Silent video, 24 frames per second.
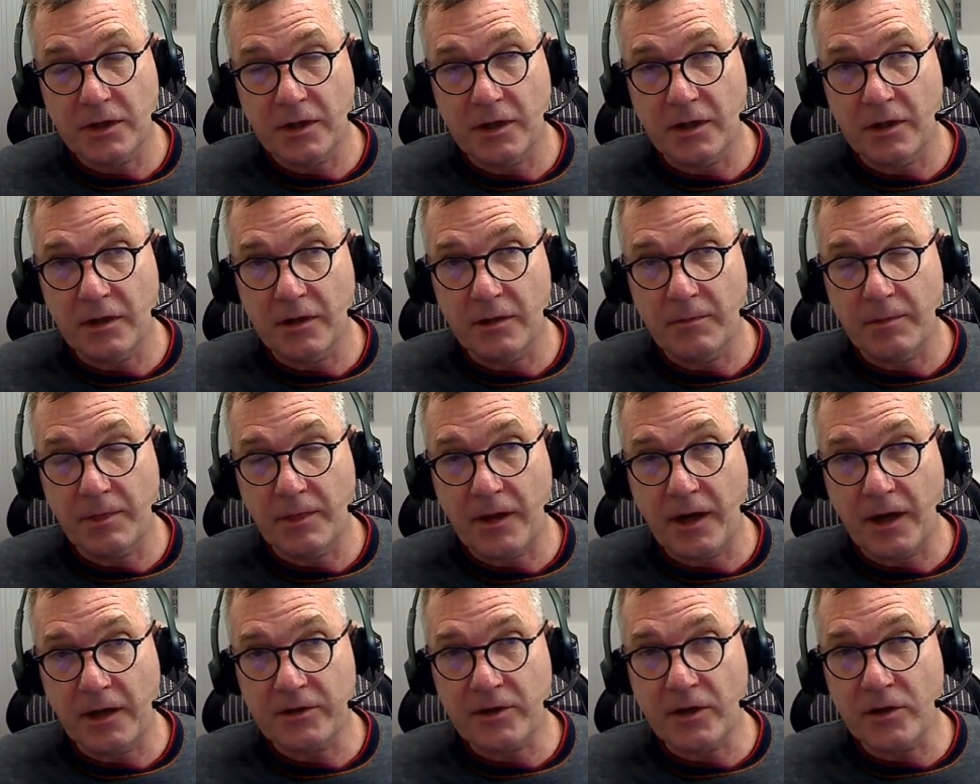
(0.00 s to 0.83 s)

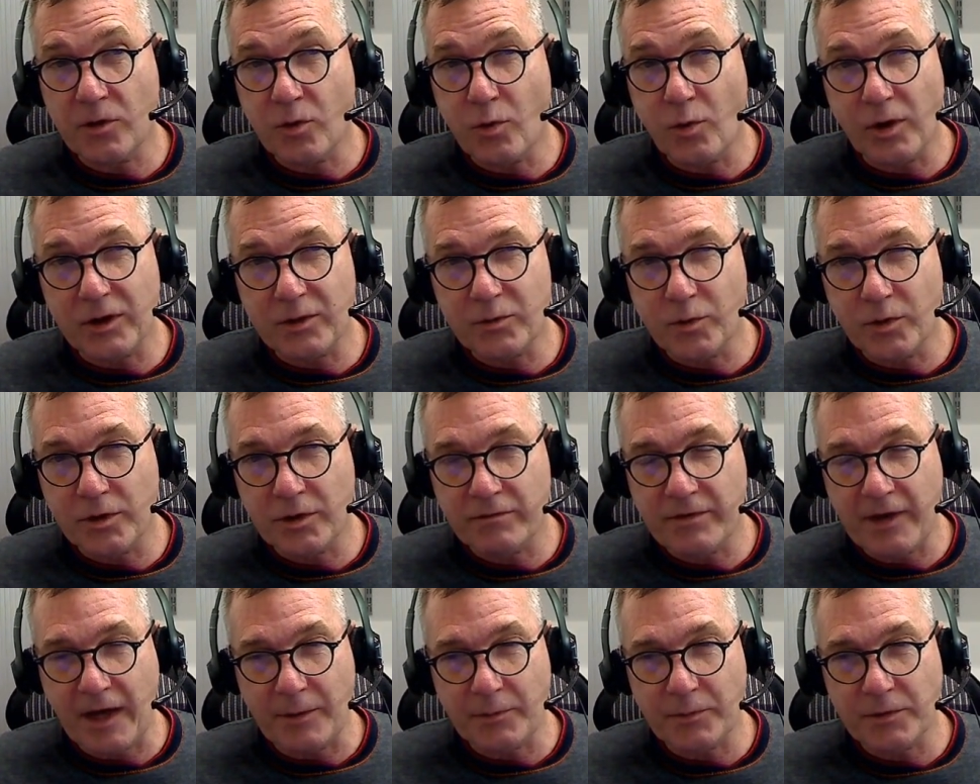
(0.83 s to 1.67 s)
I don't know what would
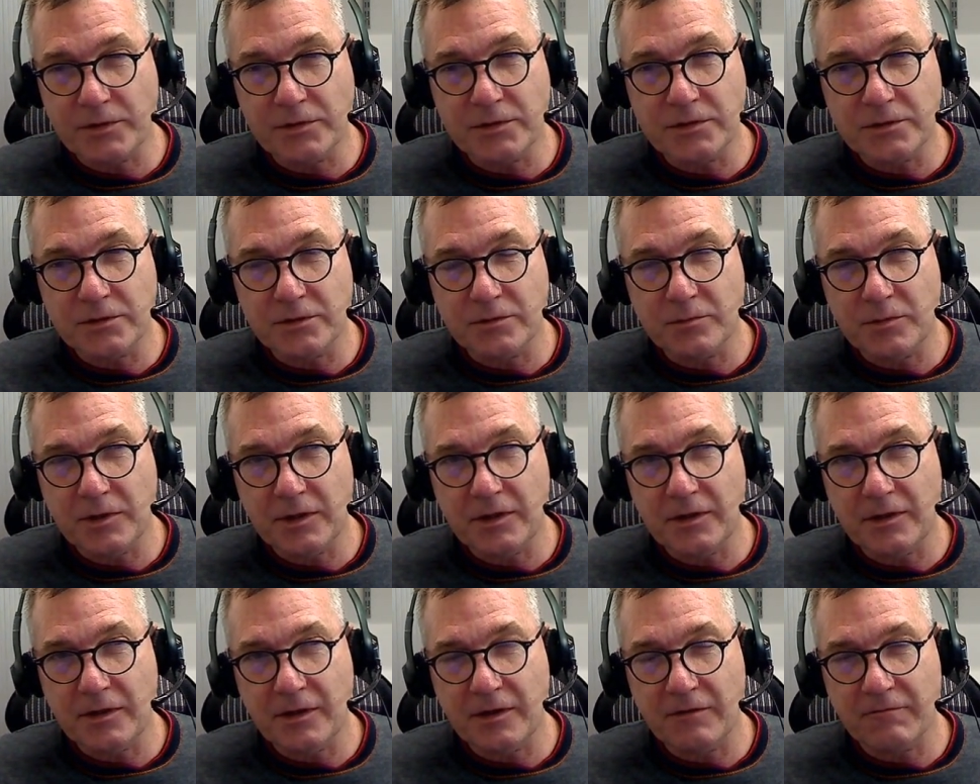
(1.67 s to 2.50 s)
have happened to
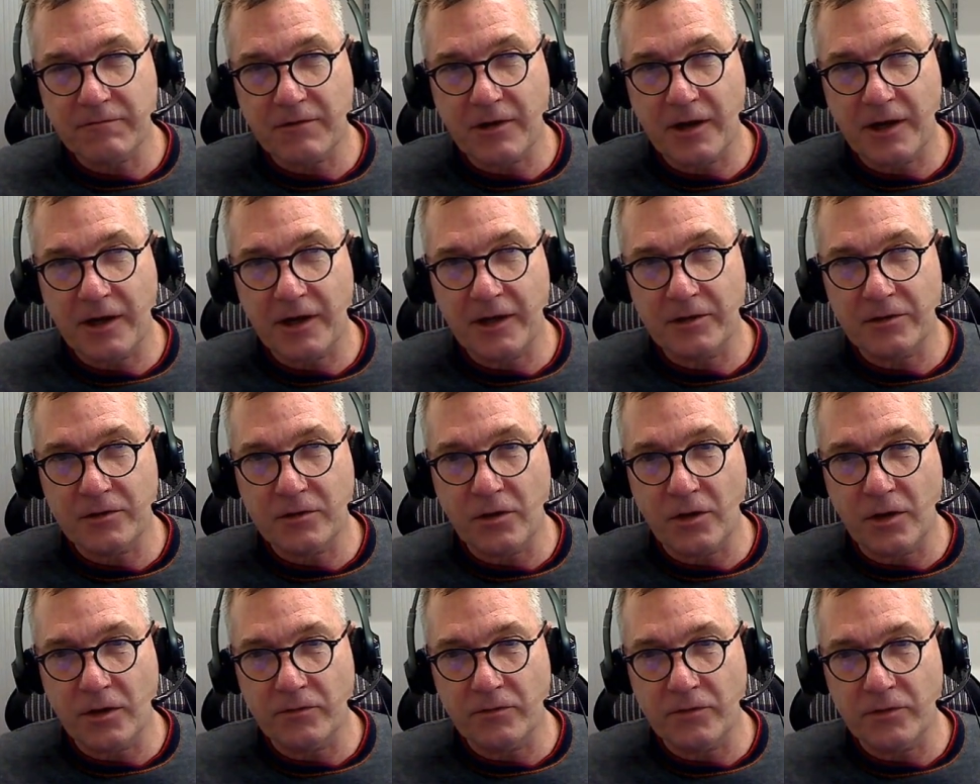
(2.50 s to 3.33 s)
me if I had
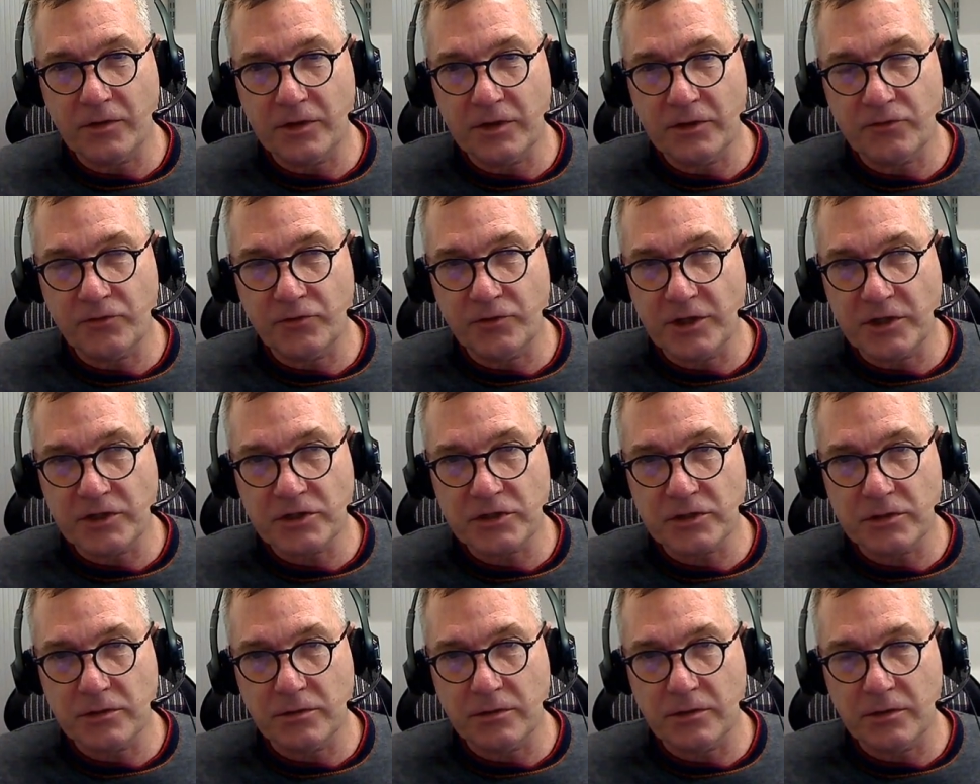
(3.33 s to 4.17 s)
gone the
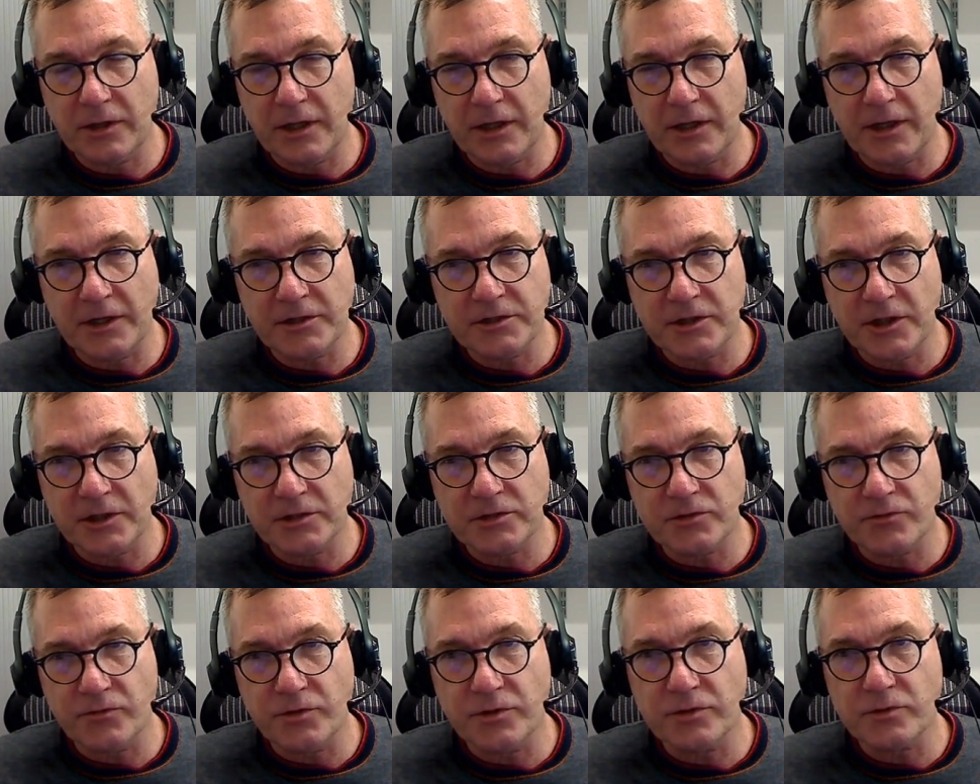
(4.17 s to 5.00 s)
traditional
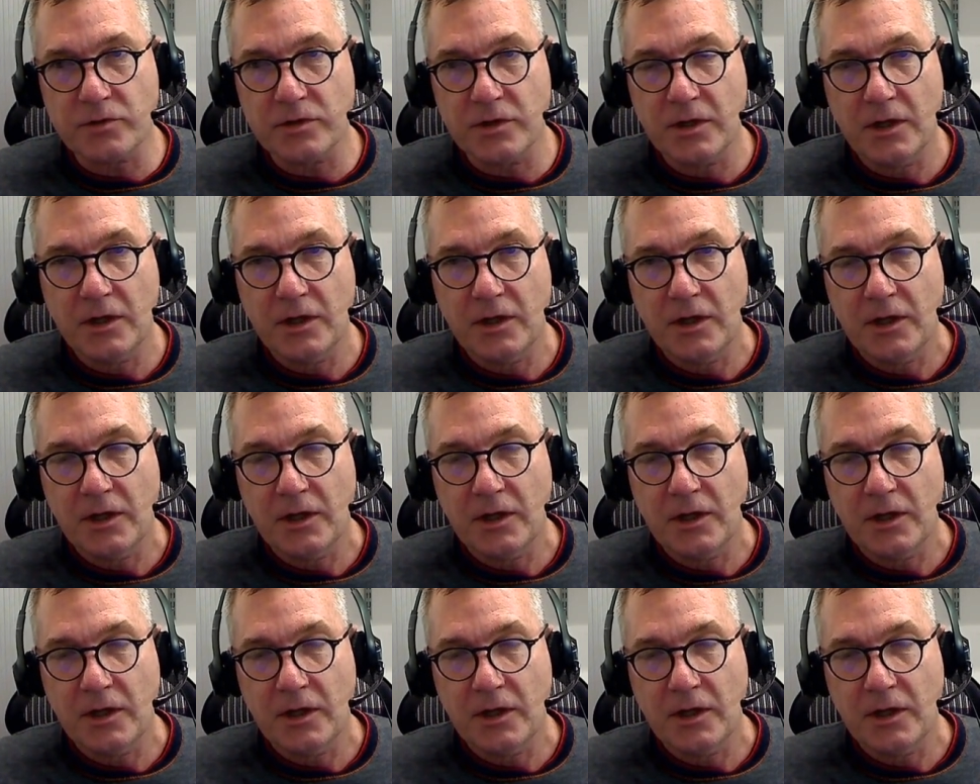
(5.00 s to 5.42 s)
NHS route,